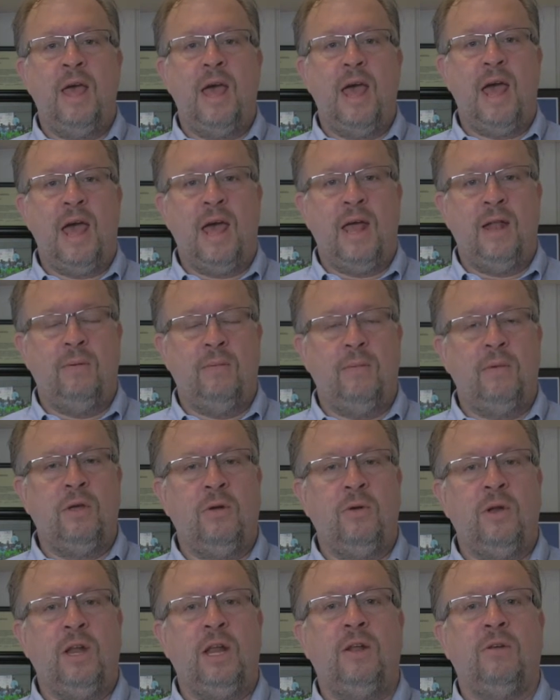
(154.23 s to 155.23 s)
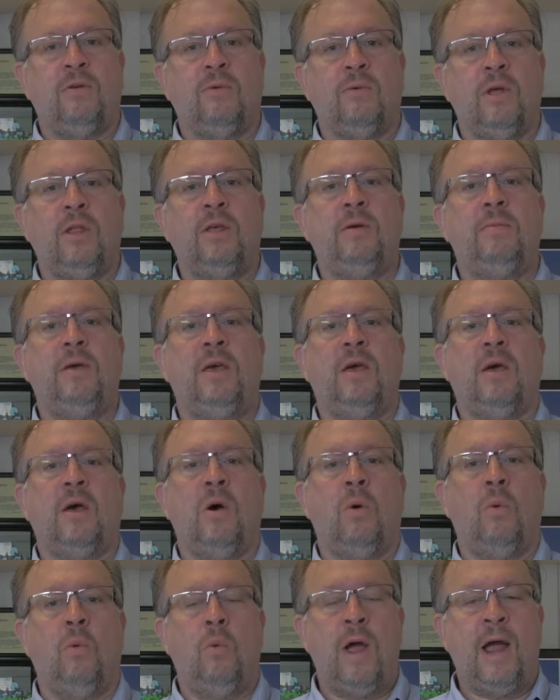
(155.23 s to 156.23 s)
And you need to really be
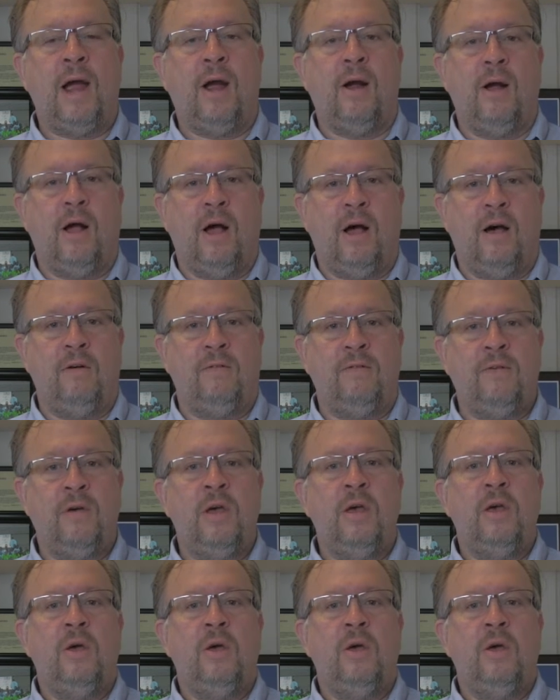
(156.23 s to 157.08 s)
aware of